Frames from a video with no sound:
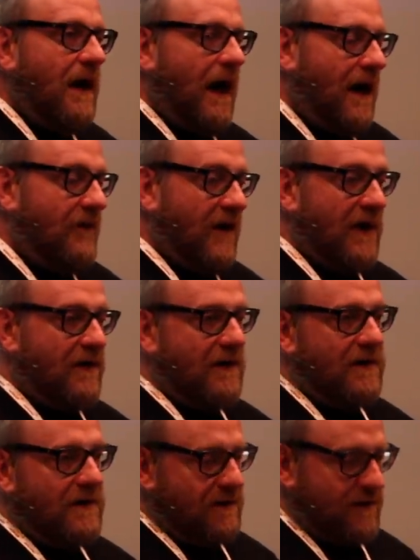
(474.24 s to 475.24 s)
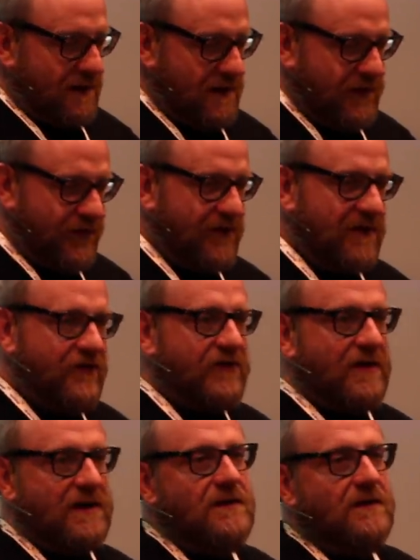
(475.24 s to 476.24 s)
And there are
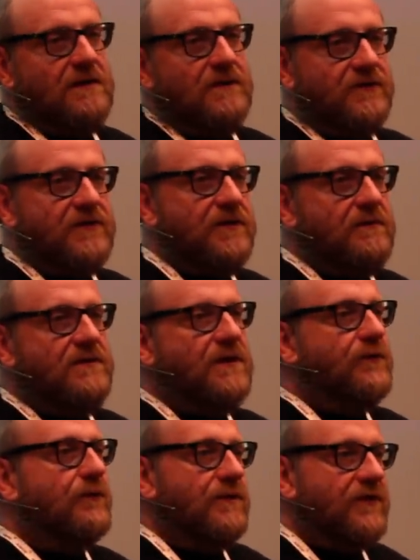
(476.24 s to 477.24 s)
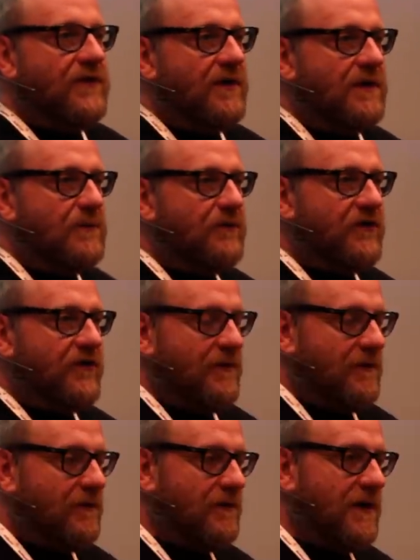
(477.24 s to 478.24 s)
essentially two different types,
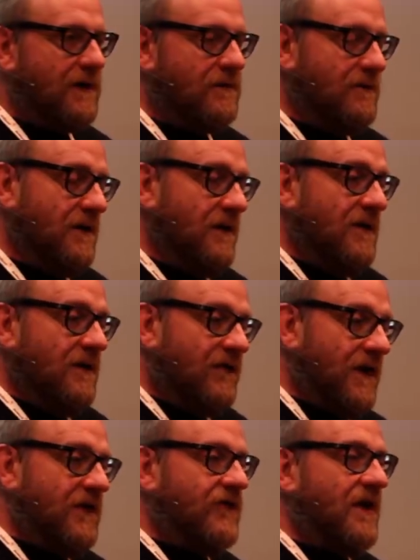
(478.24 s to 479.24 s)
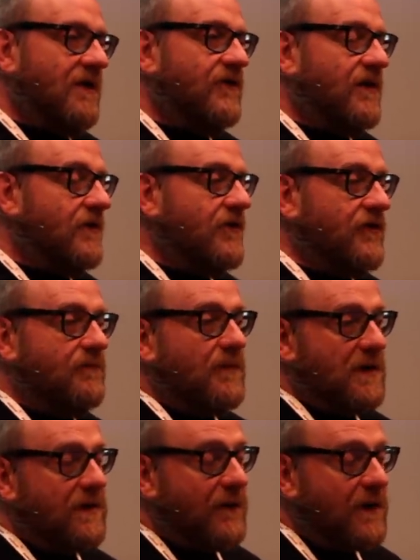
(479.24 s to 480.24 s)
although these days there are some
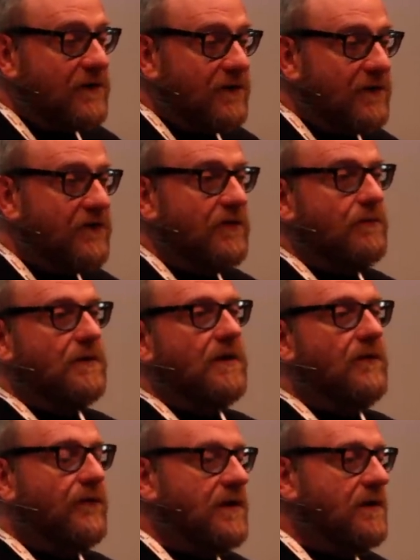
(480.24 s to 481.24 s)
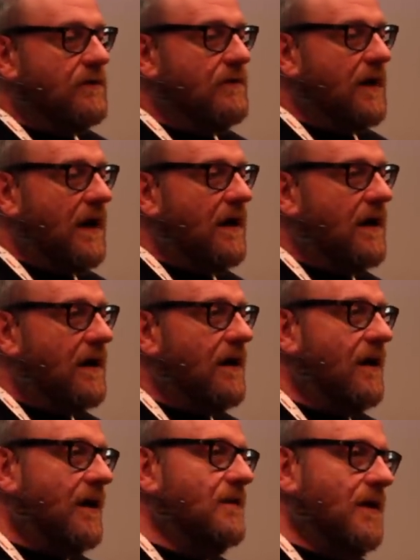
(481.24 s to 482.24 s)
manufacturers who will offer you
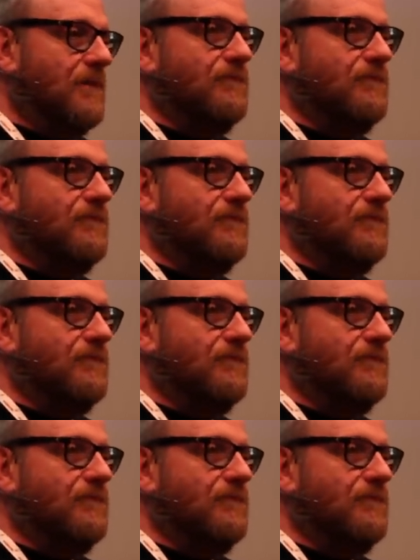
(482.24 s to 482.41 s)
uh, a